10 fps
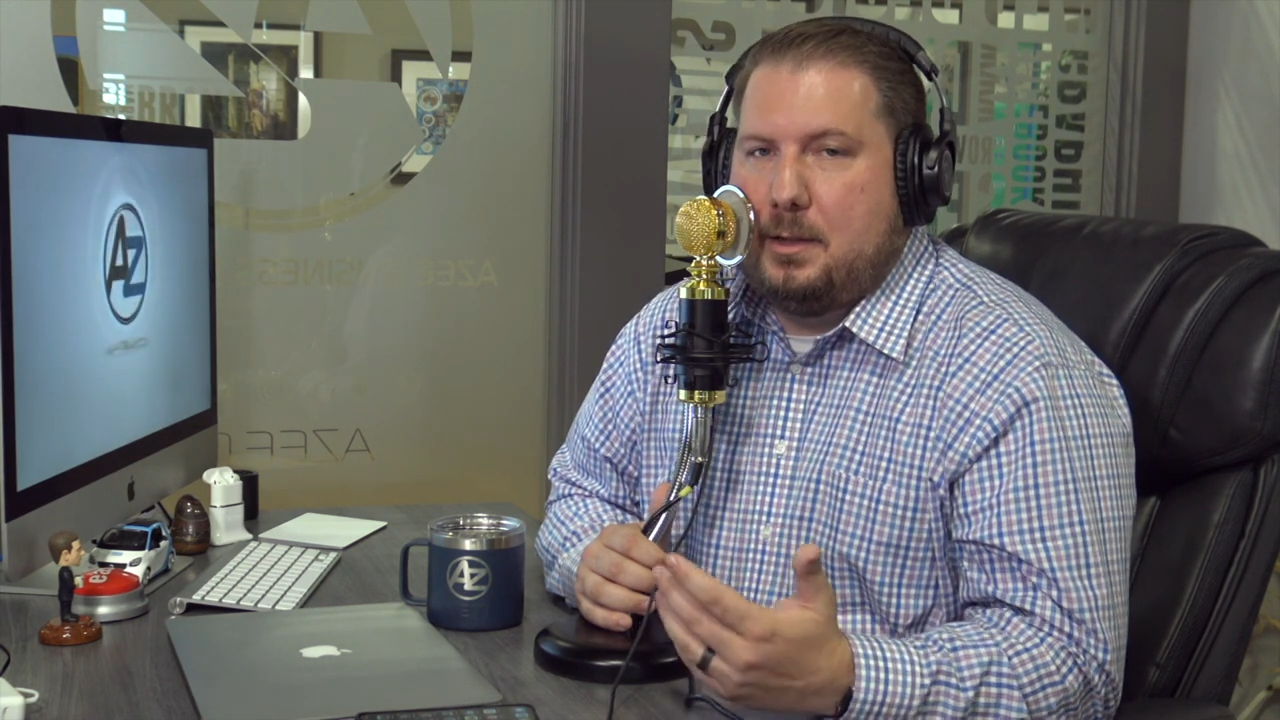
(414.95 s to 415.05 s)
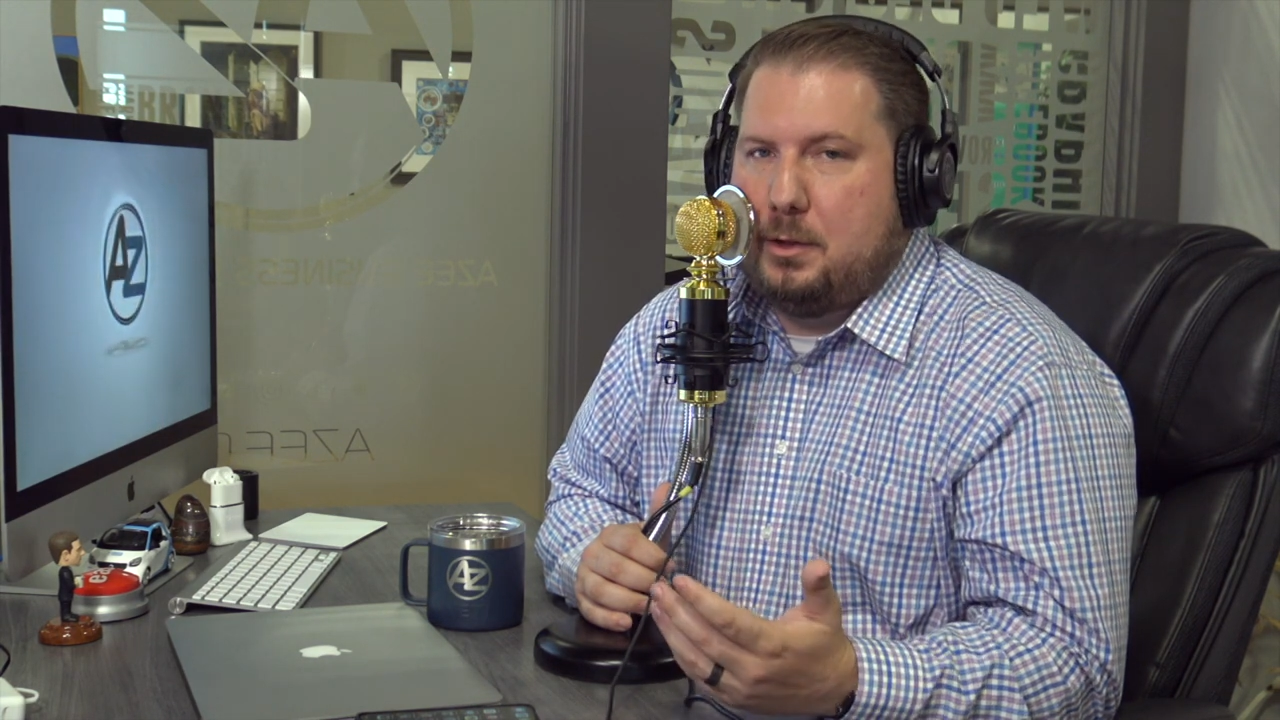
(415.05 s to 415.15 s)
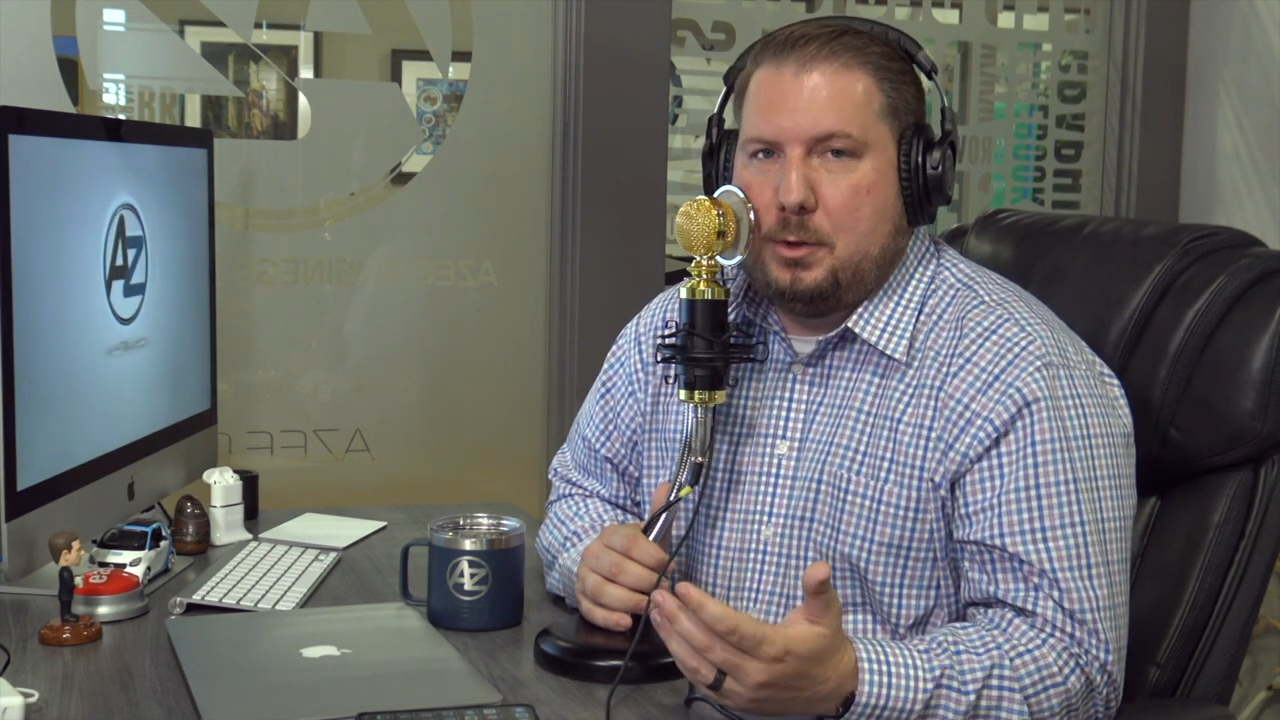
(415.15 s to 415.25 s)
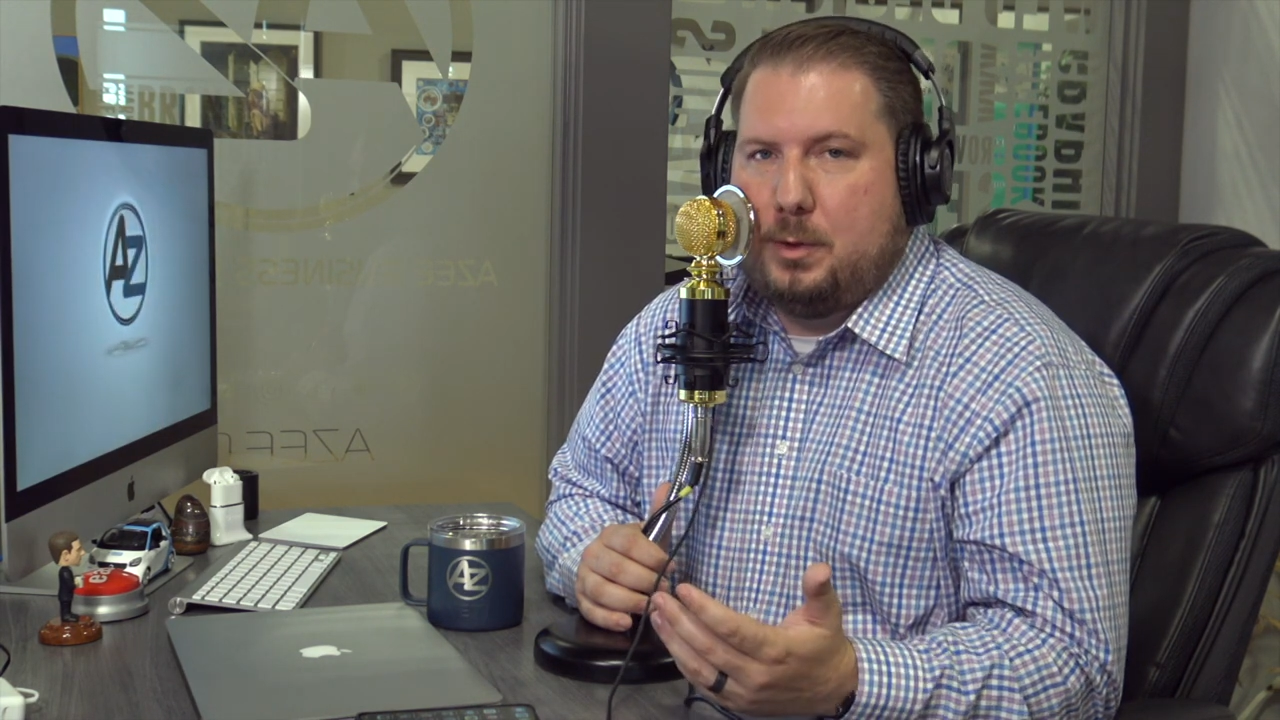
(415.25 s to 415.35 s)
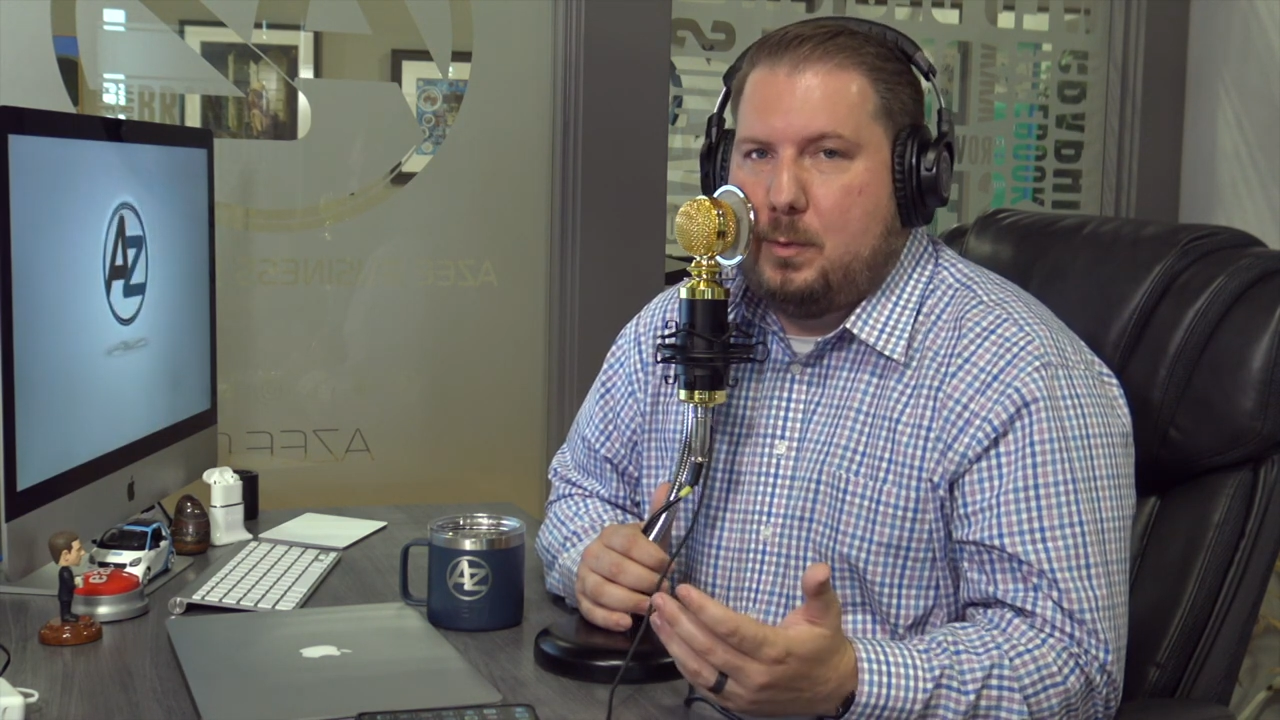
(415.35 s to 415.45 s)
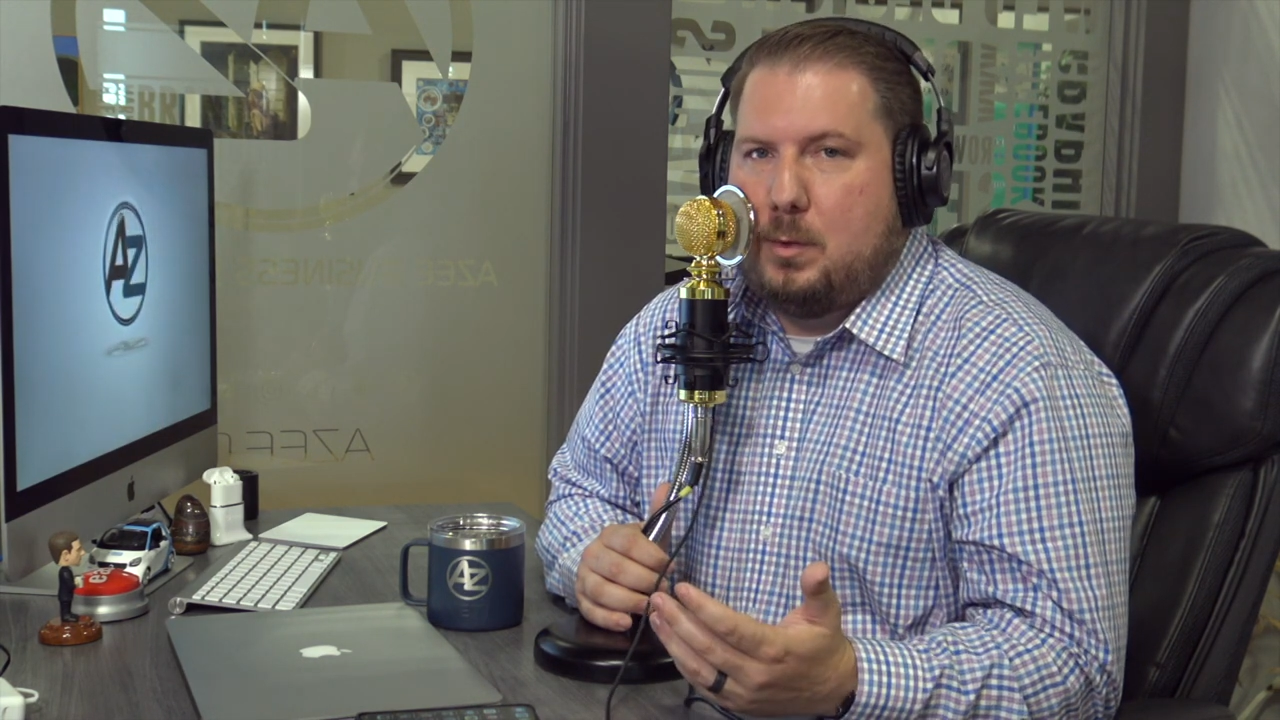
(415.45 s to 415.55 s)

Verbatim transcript: they're doing